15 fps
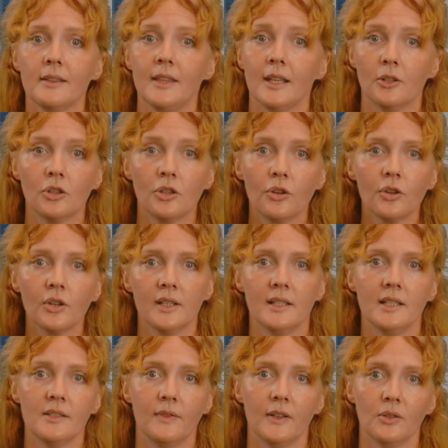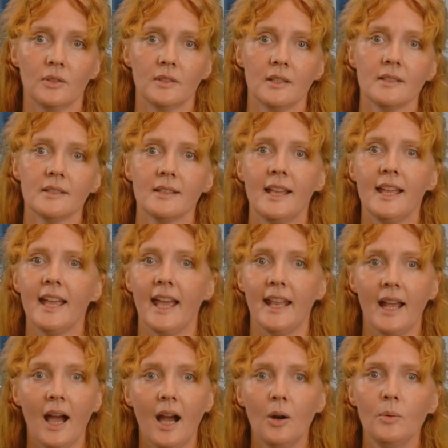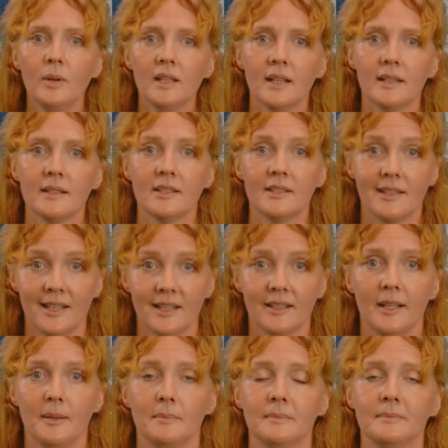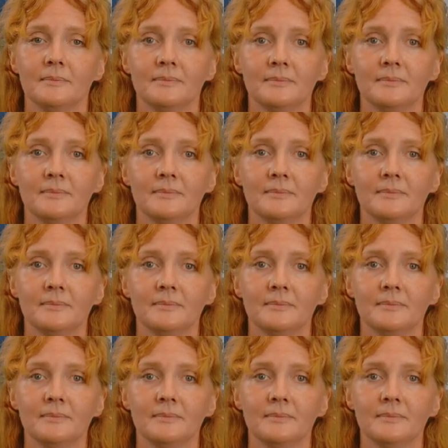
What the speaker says: that occur in these filters and how we can steer them.